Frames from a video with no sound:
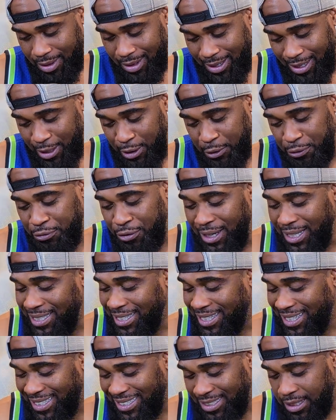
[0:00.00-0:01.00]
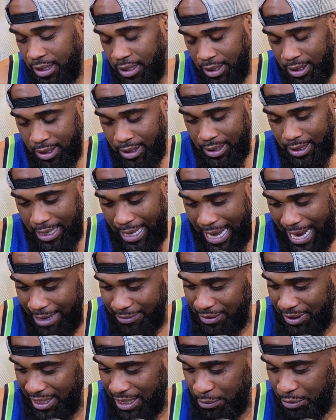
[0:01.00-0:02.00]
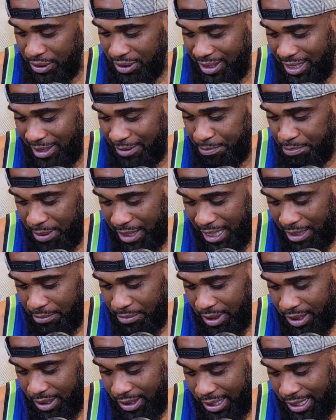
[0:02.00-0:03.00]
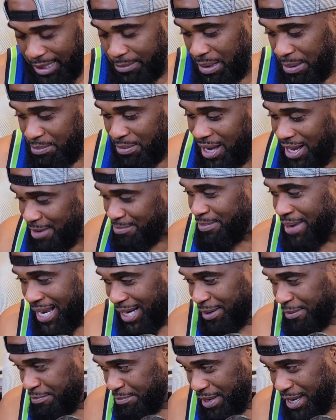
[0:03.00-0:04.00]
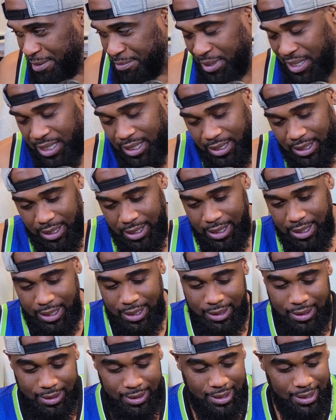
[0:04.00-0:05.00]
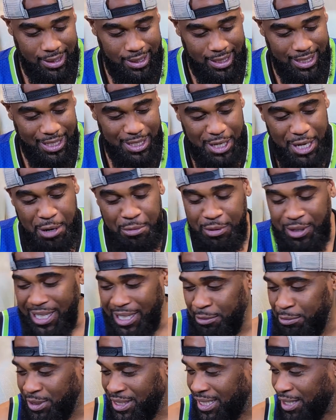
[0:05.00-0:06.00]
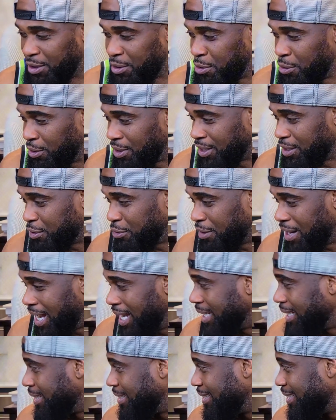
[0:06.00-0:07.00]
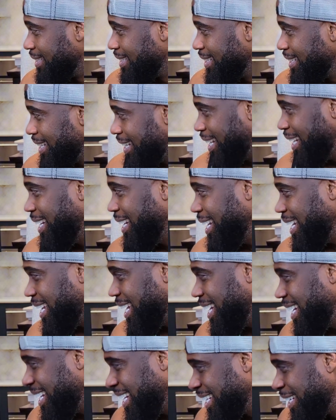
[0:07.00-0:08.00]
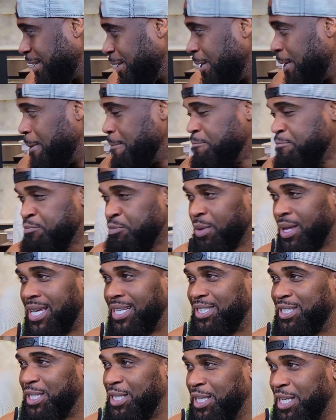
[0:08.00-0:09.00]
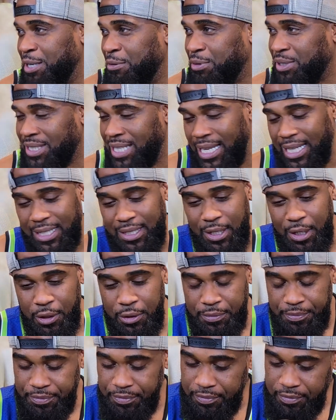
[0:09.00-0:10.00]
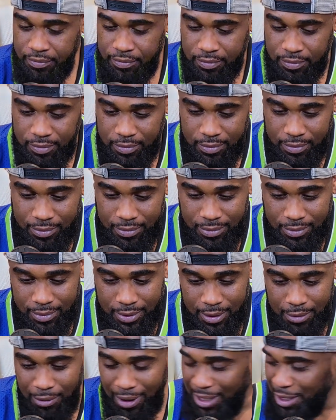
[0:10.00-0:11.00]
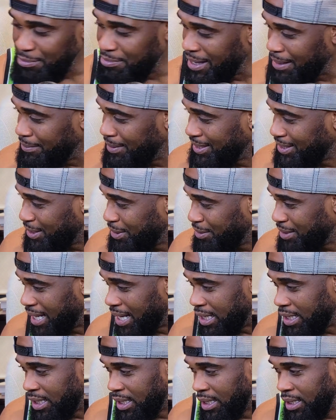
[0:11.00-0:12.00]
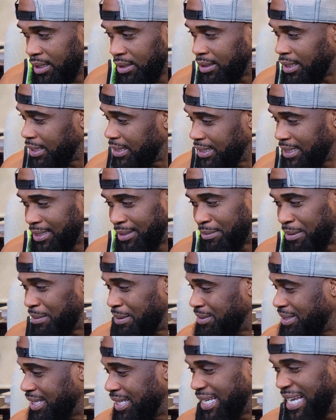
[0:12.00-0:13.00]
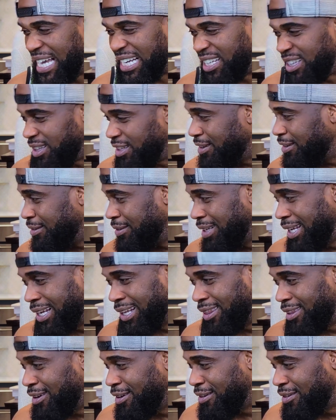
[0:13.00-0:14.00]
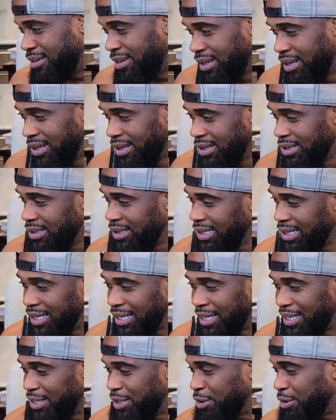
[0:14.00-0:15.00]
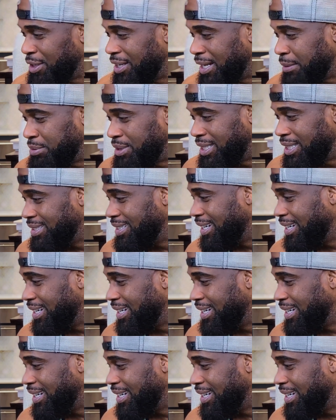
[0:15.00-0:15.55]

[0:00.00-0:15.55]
it's funny because after he was done beating me, and my mom made him beat me, he was in the corner crying. And he was like, why you make me do that? So my mom was like, he had to learn, and I'm sitting